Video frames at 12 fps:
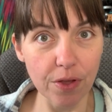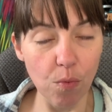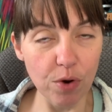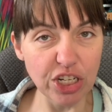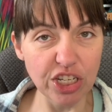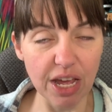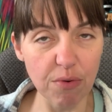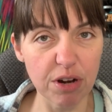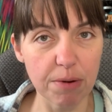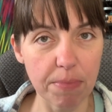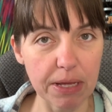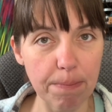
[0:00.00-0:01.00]
which they were
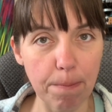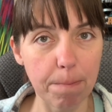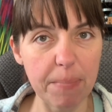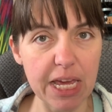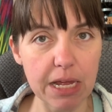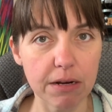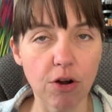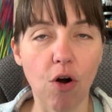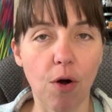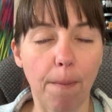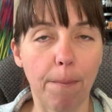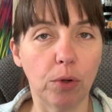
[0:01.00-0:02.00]
mean,
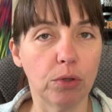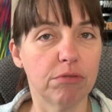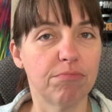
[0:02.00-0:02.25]
horrible